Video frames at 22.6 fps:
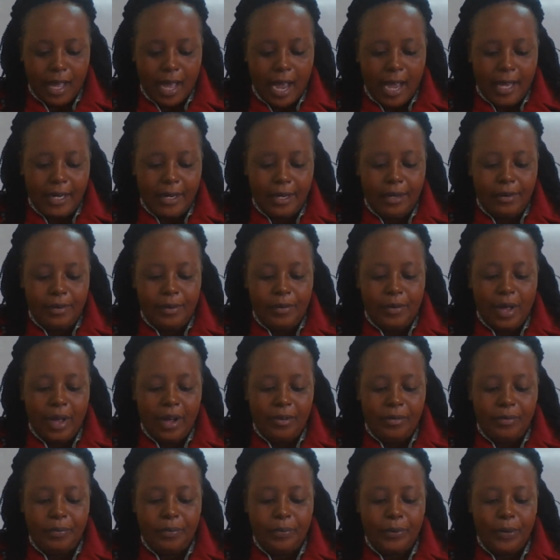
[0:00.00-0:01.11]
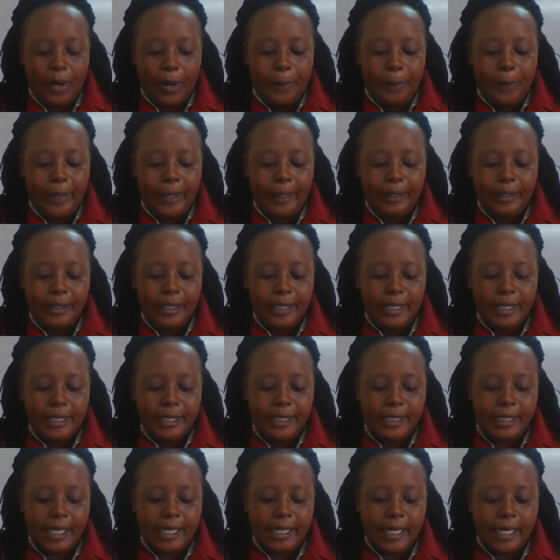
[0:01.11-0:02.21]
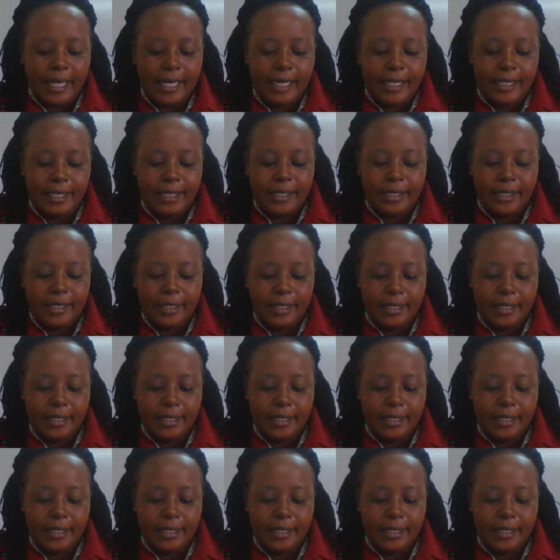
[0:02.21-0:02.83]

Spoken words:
And then we have proper drainage.